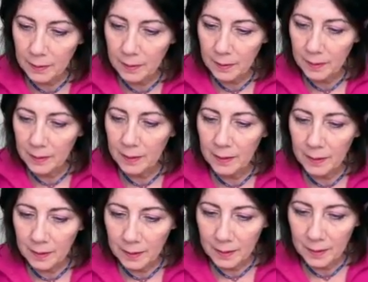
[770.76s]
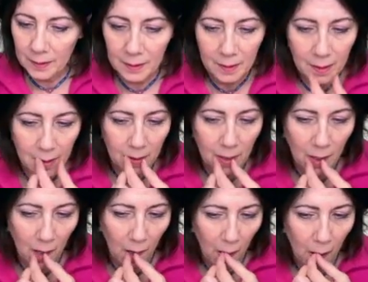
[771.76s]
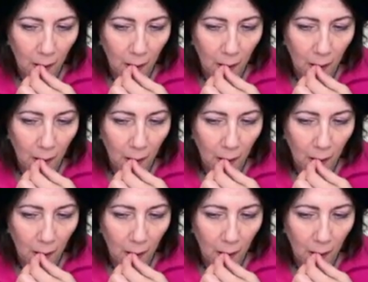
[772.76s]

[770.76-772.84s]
[no speech]